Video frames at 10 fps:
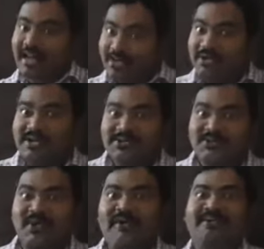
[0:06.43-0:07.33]
How are
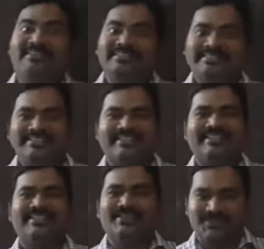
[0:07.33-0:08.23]
you all?
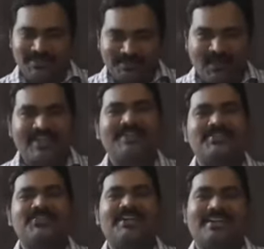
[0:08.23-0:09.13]
Good morning
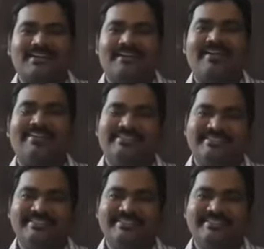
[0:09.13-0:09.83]
to one and all.